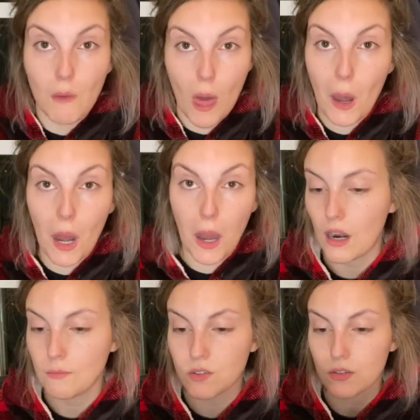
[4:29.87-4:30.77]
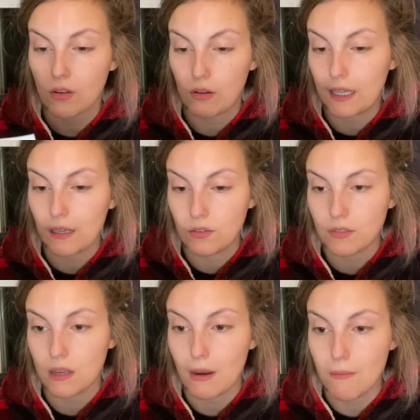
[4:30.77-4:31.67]
But I'm slowly
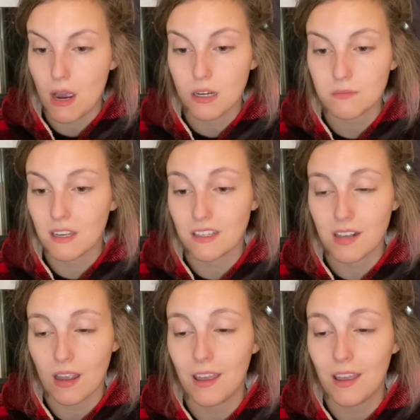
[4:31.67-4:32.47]
losing my mind because I